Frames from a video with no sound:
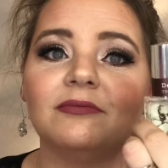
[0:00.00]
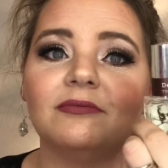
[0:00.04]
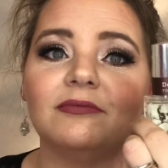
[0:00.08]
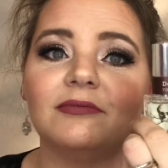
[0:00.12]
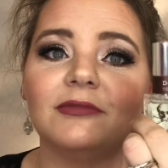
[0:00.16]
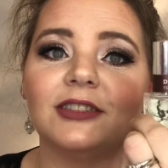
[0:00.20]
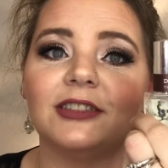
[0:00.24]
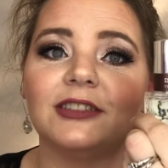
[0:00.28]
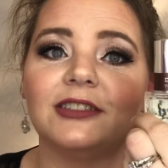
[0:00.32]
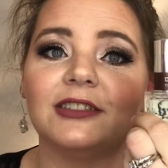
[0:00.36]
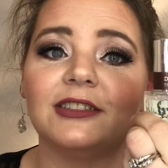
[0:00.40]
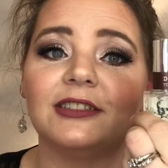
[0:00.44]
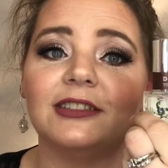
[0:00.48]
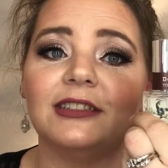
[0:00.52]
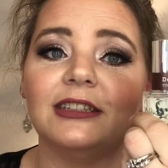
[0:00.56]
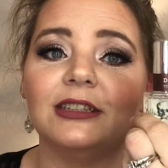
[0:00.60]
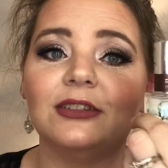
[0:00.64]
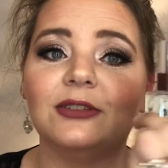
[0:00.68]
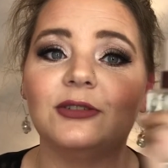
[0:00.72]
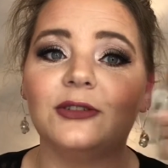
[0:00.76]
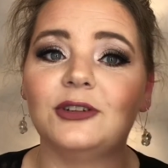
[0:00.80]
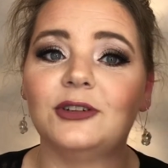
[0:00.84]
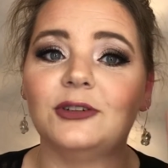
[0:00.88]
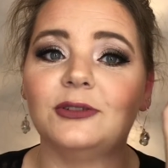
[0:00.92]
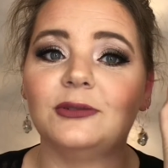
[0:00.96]
there's a
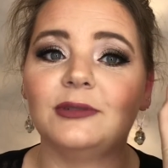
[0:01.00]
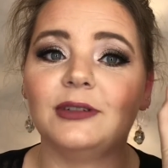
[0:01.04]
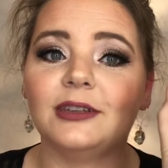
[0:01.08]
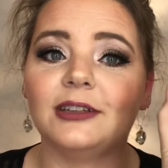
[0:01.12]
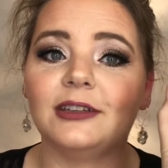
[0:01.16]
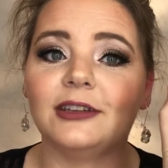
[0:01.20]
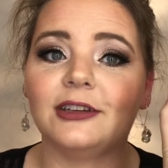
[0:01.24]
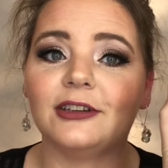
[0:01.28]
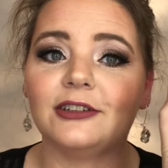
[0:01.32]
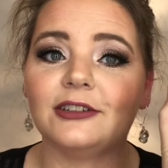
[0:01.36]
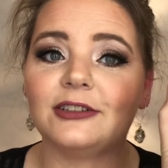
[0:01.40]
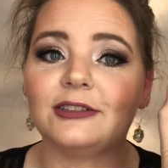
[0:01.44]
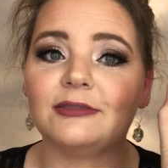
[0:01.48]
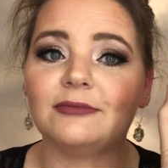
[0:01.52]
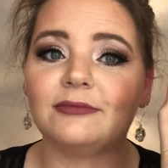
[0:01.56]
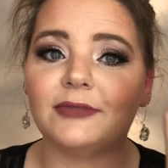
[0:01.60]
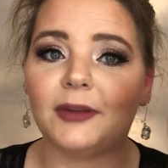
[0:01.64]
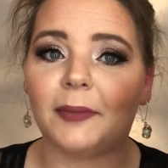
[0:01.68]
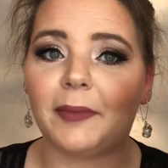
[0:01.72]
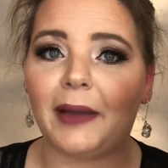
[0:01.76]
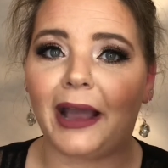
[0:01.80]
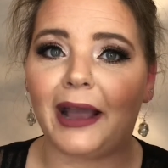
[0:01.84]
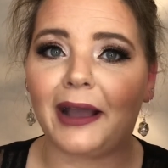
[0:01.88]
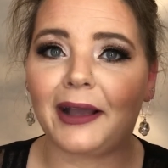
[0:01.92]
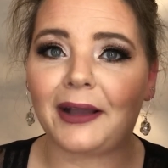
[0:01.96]
see-through and there's the
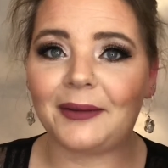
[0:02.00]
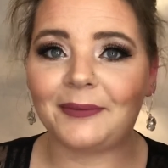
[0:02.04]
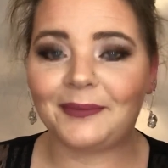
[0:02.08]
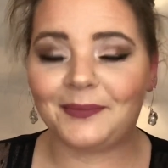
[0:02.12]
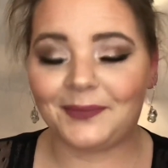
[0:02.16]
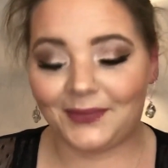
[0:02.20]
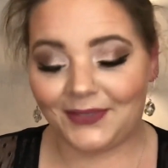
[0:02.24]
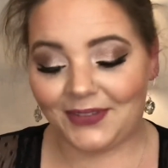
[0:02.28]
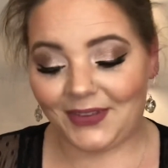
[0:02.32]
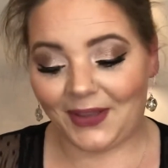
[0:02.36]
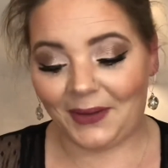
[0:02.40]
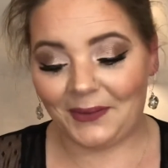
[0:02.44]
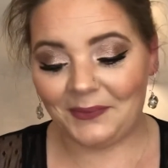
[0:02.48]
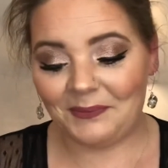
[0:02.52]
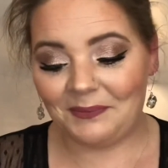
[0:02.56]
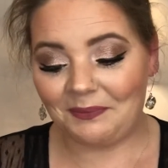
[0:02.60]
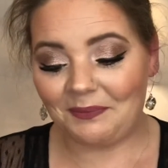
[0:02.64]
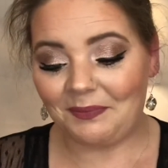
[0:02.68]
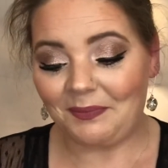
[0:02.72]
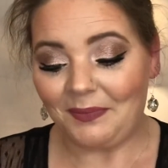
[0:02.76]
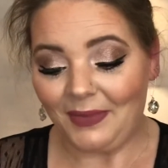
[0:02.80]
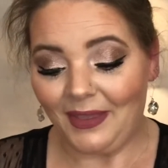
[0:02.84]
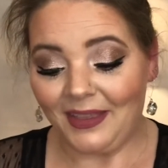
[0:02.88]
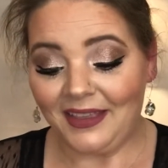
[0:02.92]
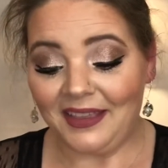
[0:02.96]
back. So
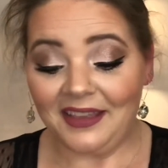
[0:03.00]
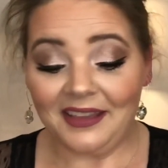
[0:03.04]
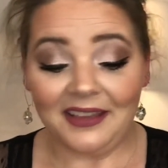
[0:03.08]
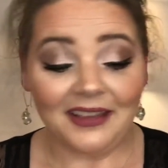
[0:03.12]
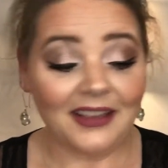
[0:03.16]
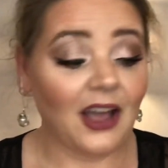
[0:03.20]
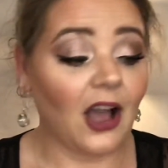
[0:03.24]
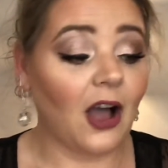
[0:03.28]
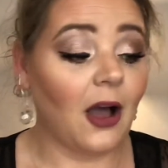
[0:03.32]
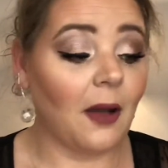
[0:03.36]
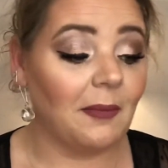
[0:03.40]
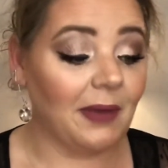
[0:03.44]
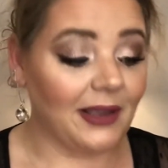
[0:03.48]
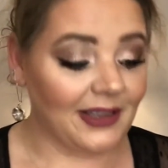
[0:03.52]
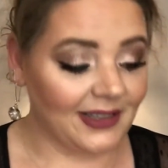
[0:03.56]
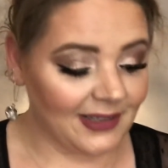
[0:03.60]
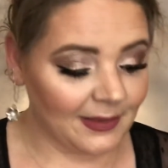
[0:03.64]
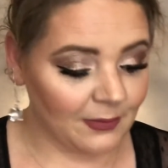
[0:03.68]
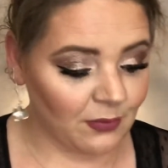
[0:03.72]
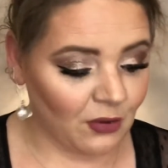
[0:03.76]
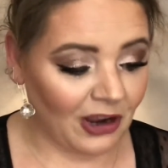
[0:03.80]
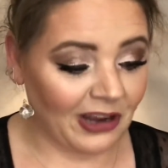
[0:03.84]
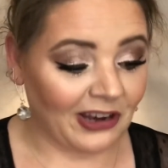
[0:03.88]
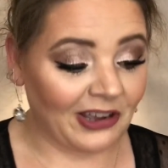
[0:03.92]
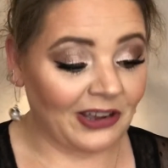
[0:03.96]

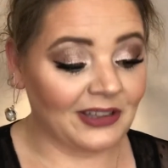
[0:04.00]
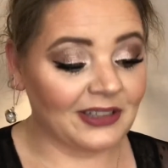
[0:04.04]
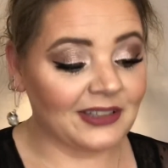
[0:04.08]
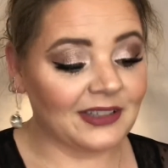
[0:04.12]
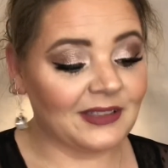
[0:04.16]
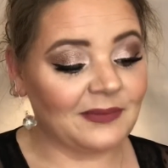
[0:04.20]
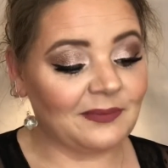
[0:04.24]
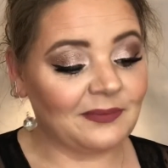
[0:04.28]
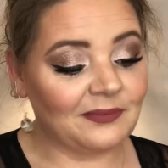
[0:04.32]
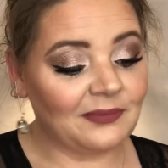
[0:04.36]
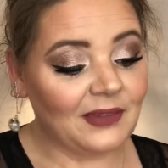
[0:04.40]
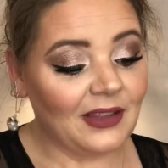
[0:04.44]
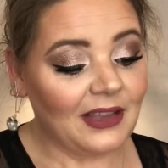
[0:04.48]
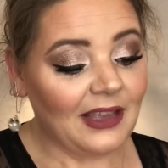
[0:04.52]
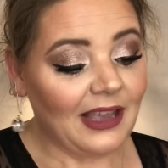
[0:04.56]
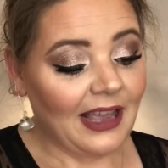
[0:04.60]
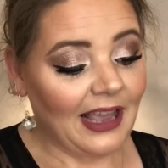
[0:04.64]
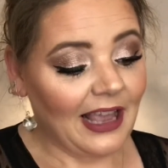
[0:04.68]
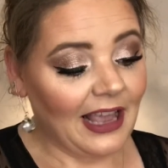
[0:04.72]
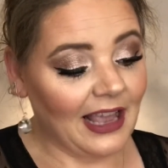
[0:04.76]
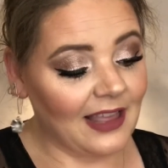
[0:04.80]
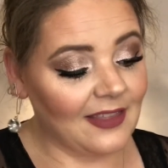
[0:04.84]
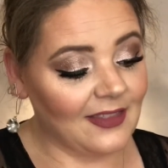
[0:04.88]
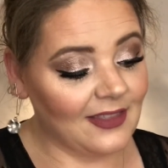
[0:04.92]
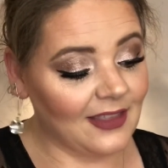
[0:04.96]
amazing product.
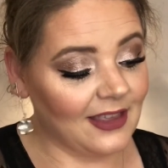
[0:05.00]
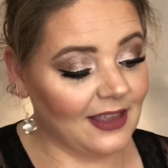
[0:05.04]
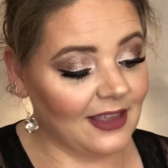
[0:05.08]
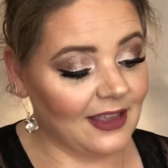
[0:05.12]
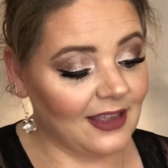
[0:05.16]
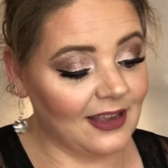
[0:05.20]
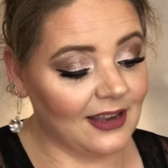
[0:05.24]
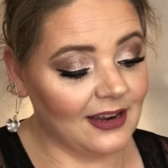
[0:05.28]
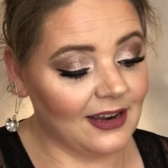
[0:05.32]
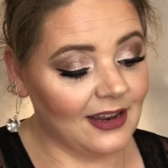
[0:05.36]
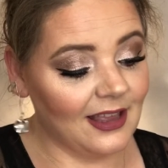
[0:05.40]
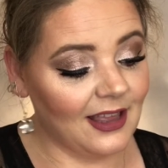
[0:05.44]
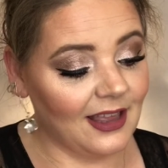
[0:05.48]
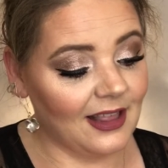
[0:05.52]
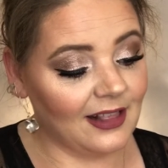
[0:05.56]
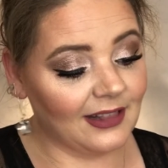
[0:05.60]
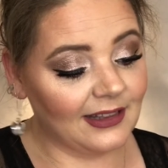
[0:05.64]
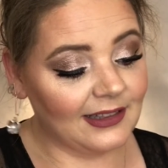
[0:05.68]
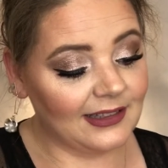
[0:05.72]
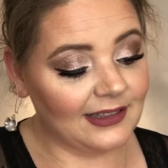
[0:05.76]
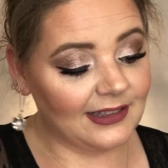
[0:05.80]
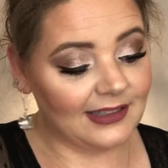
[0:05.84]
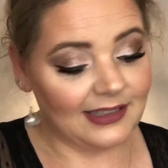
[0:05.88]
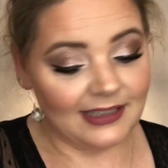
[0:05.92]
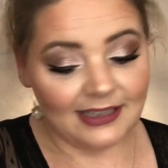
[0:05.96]
And then
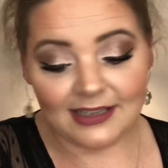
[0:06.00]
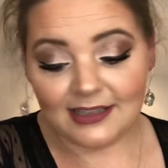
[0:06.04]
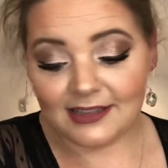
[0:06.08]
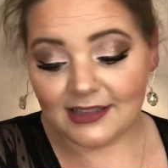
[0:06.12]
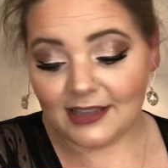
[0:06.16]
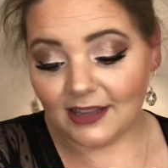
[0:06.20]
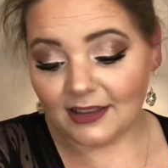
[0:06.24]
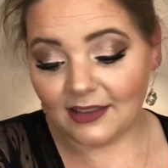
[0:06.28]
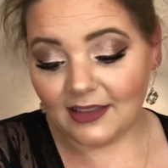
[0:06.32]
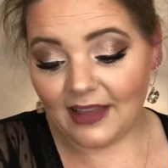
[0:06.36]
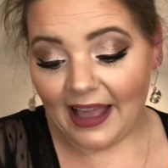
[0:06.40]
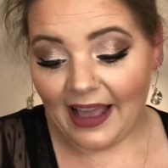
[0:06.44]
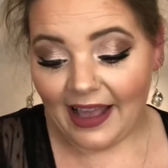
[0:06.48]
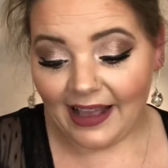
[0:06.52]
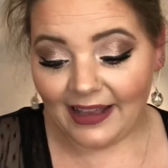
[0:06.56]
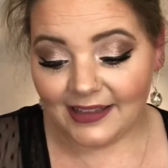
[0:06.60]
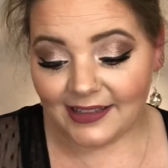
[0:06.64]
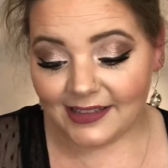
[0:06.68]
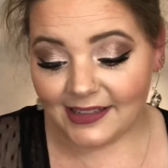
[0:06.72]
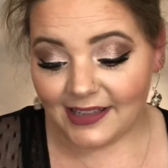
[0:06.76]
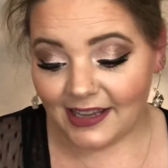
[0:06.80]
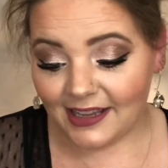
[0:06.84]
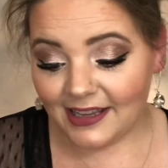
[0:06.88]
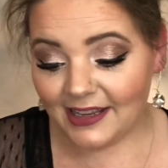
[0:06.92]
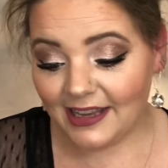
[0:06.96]
let's see, the
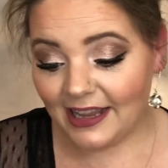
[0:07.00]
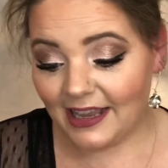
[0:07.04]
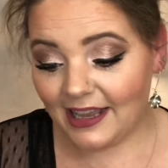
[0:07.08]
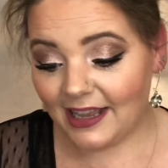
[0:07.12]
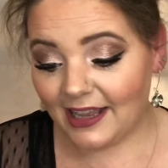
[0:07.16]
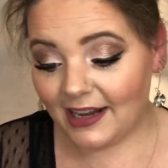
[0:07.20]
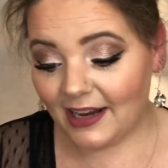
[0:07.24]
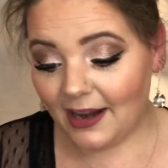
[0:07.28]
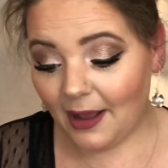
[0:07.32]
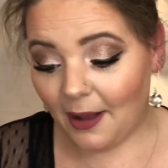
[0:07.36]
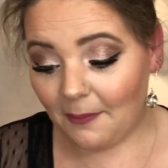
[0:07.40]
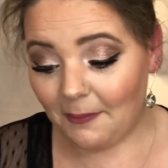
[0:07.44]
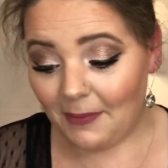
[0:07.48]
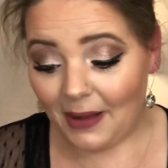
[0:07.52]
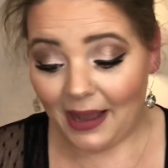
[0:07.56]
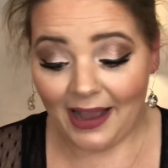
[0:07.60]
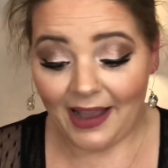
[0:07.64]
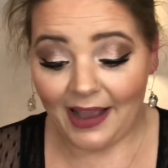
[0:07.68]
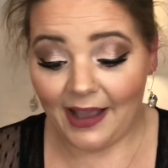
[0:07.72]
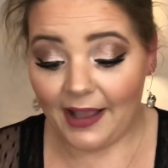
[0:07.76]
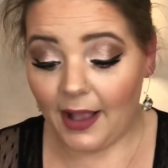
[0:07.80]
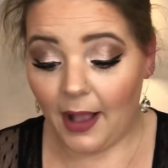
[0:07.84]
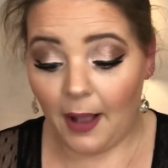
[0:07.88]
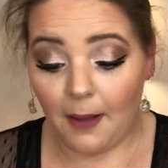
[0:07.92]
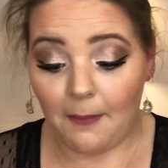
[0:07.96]
last thing in
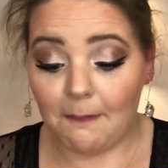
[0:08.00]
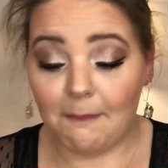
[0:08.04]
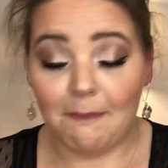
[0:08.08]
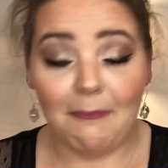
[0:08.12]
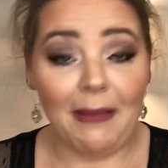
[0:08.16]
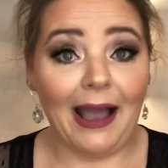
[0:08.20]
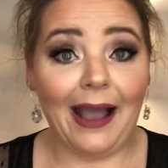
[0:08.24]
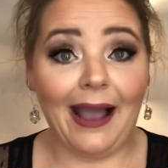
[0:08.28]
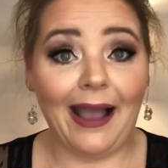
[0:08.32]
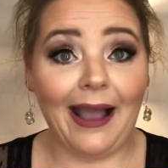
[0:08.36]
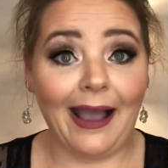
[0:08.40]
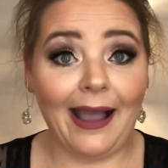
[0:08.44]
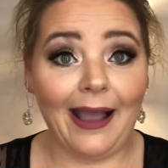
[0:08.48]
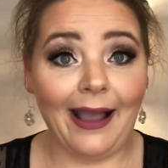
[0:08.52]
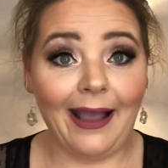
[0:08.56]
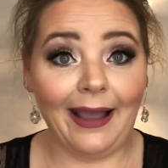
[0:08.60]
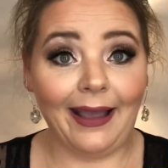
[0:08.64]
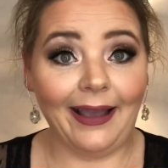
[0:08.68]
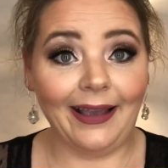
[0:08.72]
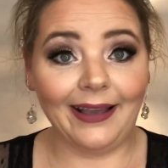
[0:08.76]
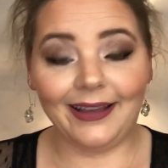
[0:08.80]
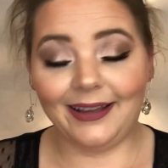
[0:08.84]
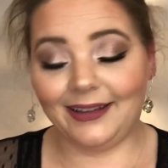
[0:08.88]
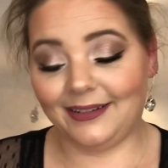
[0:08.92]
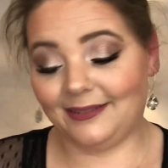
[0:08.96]
my
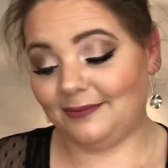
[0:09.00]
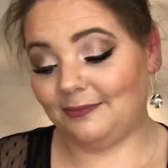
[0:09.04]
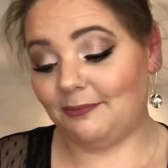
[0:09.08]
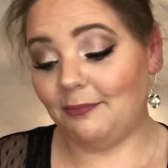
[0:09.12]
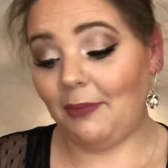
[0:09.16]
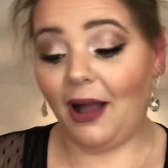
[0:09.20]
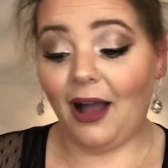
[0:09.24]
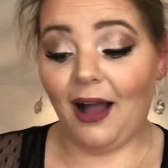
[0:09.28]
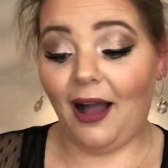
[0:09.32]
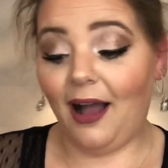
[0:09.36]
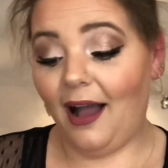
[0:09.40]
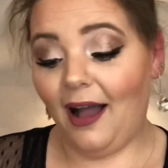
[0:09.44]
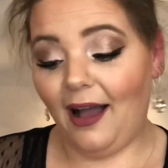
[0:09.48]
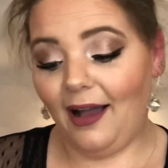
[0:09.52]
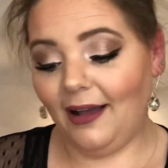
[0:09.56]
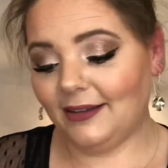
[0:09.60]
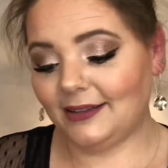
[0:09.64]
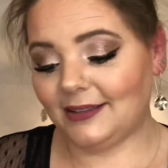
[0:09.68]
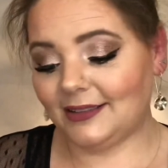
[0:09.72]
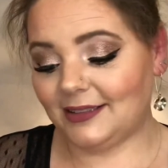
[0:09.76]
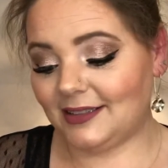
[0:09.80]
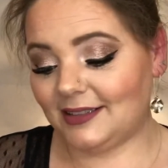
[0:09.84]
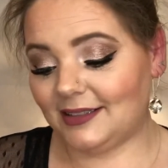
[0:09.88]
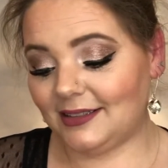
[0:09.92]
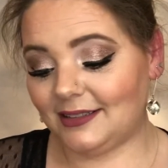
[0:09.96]

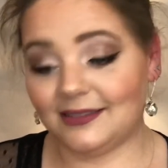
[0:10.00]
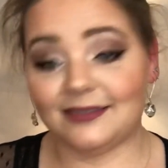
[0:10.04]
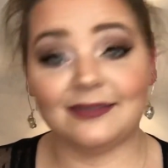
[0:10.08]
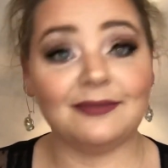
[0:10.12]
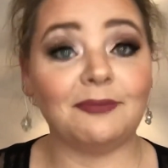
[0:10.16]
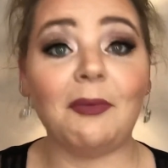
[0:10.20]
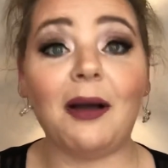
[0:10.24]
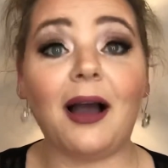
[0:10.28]
box.